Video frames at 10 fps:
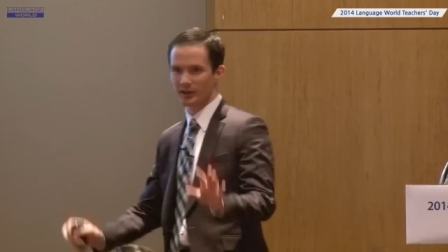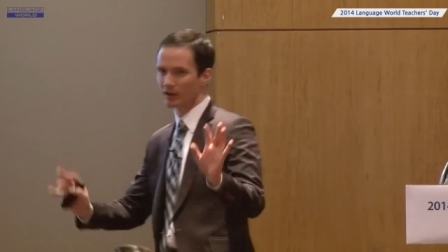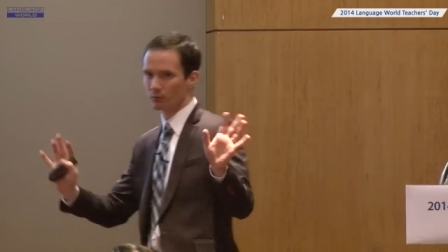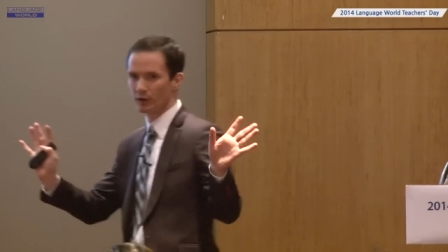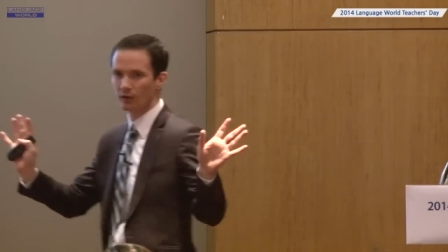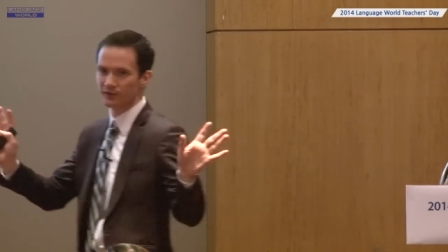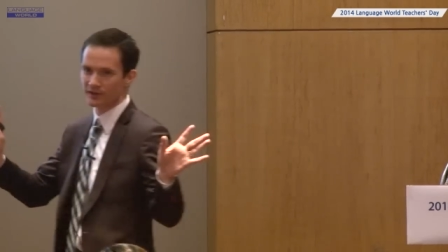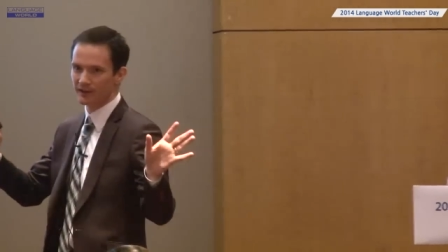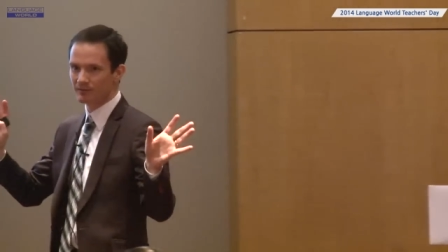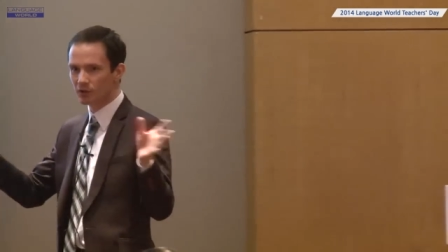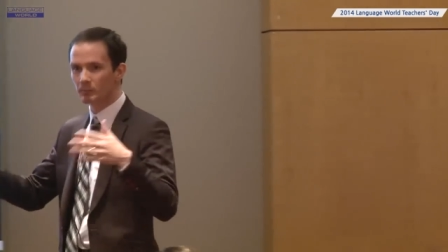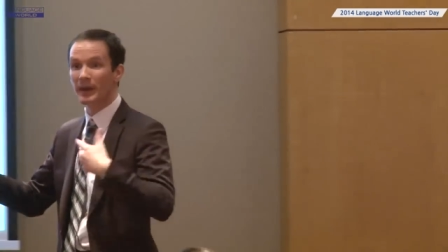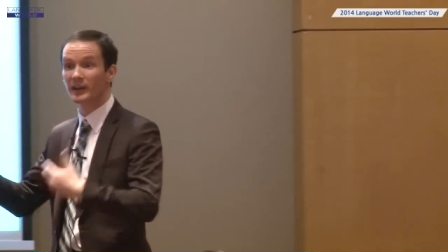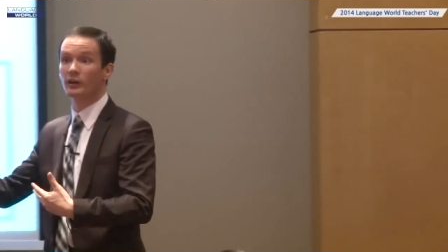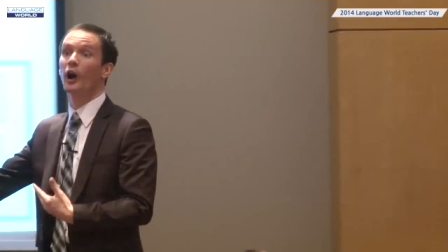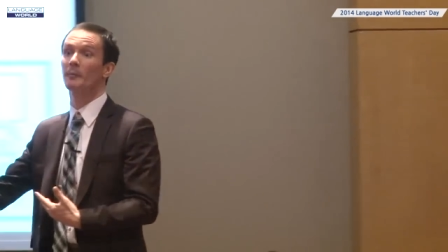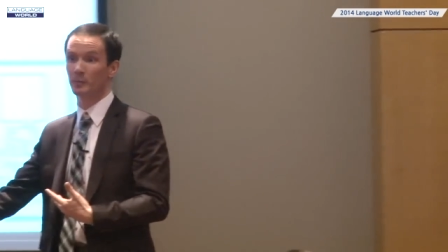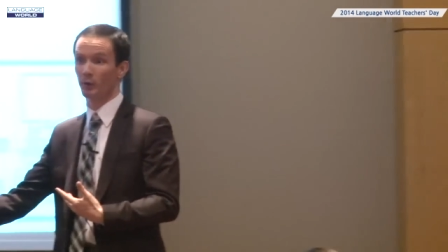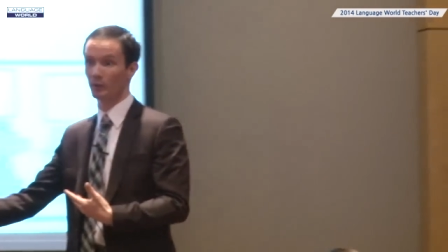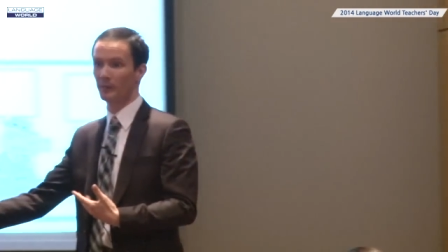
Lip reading: like it's like you can make a comic book,